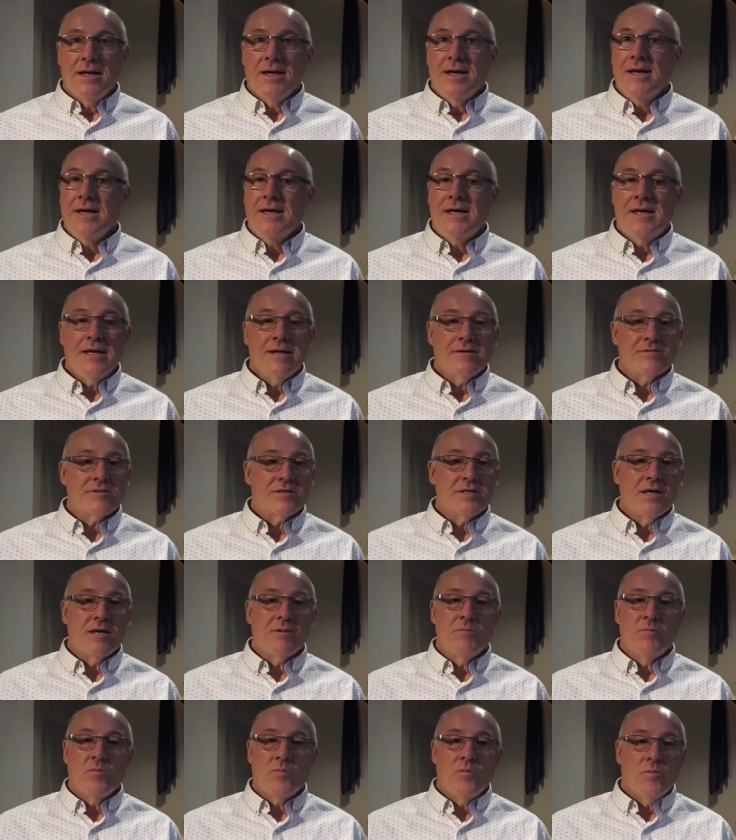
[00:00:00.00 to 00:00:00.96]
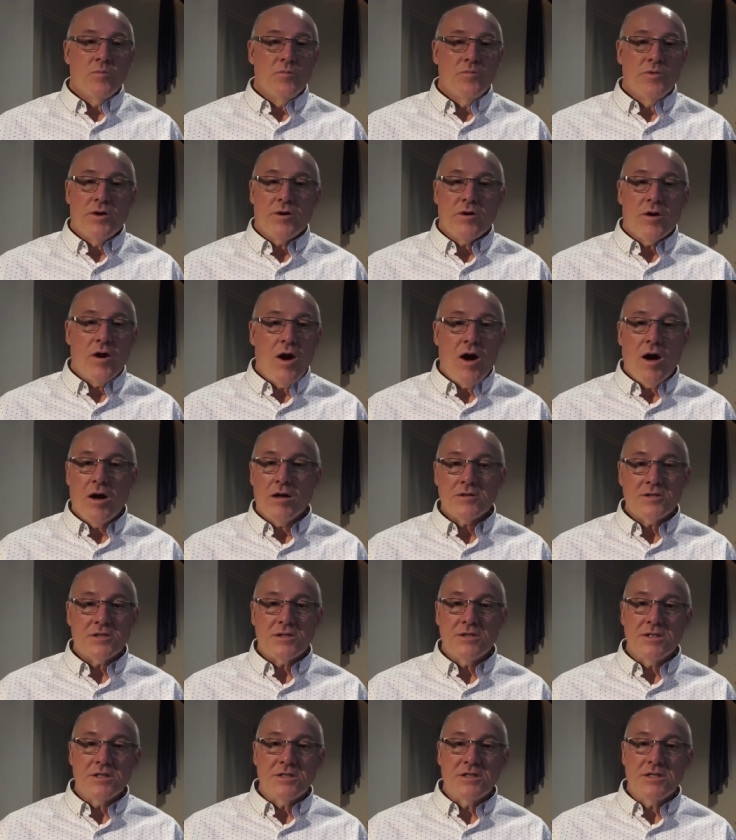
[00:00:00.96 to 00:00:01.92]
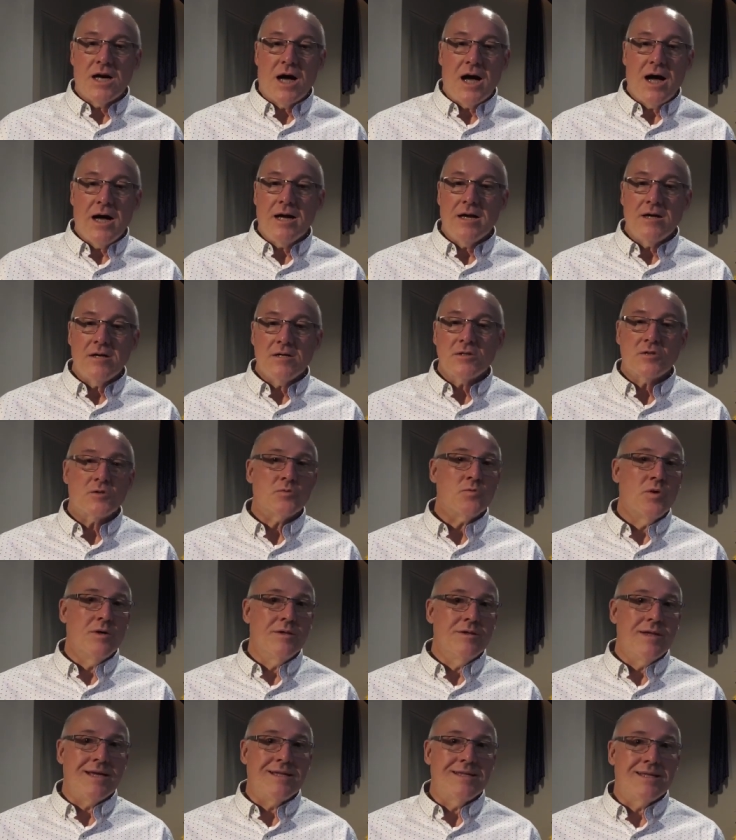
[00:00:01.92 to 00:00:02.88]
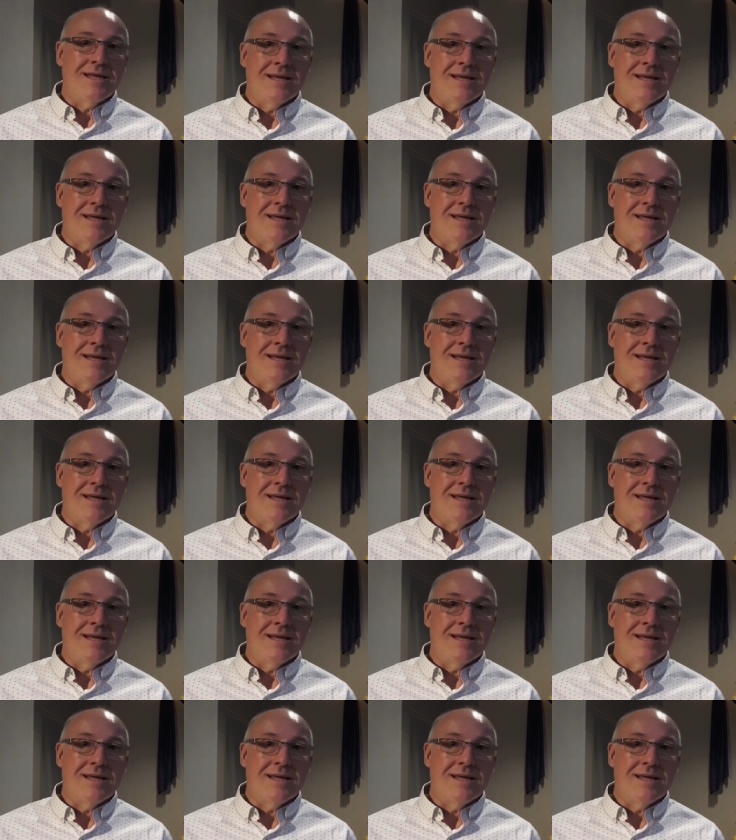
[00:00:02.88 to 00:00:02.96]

He gives them their heart's desires when they